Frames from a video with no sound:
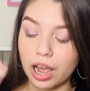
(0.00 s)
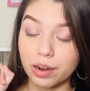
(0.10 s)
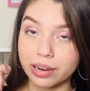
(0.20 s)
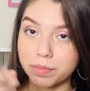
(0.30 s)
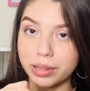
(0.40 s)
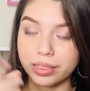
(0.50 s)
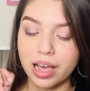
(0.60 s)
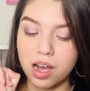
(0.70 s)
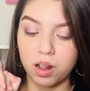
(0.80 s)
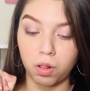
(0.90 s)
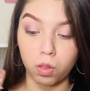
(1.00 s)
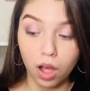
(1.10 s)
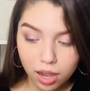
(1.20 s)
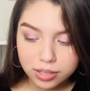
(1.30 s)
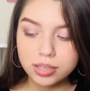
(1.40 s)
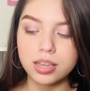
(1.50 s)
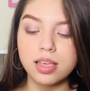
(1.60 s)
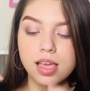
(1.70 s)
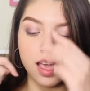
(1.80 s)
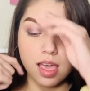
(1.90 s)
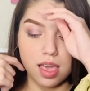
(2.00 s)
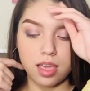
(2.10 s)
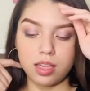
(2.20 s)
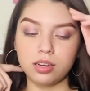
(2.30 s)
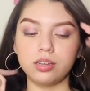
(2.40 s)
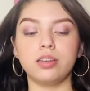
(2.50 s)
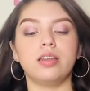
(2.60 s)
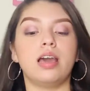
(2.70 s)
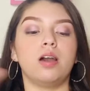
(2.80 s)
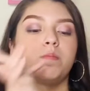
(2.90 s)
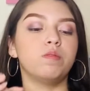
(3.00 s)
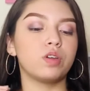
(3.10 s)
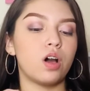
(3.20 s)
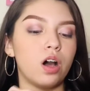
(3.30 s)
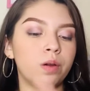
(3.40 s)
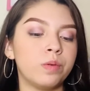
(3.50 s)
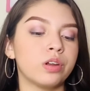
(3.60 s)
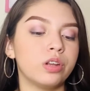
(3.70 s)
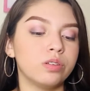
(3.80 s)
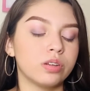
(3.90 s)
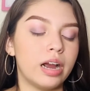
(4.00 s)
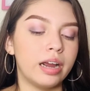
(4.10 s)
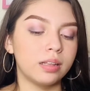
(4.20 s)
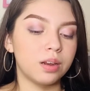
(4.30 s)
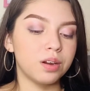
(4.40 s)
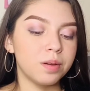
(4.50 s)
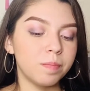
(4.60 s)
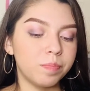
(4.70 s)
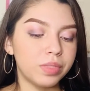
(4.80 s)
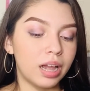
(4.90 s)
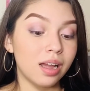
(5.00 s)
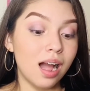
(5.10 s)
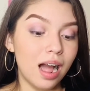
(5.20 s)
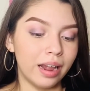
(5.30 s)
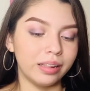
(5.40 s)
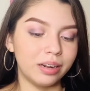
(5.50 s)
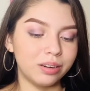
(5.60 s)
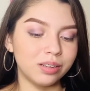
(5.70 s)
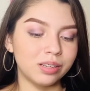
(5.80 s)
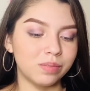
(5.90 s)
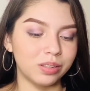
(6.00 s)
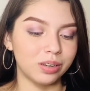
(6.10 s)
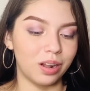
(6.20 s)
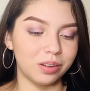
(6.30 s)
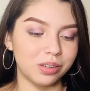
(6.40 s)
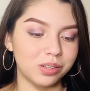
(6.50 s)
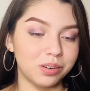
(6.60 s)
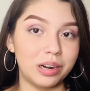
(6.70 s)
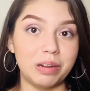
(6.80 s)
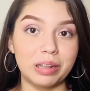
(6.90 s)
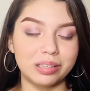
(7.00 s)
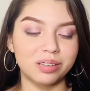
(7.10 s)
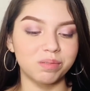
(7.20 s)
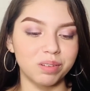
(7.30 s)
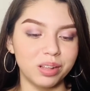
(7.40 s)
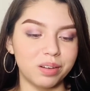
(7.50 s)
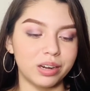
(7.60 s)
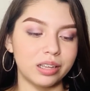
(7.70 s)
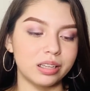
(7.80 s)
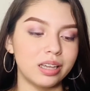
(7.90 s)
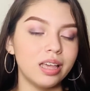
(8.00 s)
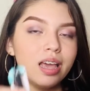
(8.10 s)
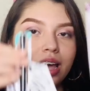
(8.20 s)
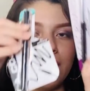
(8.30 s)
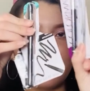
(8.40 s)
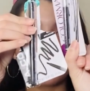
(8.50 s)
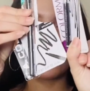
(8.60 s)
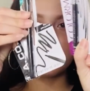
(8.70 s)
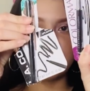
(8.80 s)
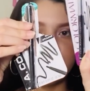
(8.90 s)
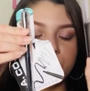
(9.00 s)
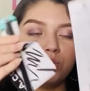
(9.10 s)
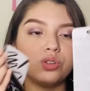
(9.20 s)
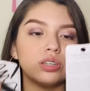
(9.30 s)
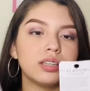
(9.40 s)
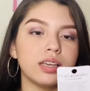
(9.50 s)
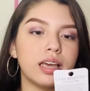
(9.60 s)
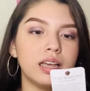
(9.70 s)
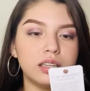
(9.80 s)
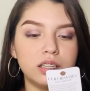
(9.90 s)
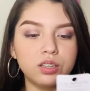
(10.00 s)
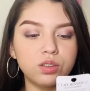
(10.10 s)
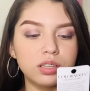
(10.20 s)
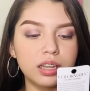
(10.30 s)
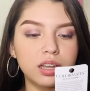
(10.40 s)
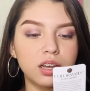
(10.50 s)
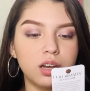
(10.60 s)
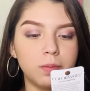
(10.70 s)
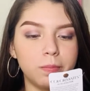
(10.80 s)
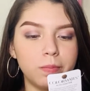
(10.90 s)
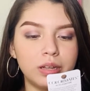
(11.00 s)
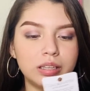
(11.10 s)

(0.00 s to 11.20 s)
recommend that a lot. And now moving on, we're gonna use our eyeliner. I got eyeliners from the dollar store. I know that's really crazy, and I got two just in case. This one's like a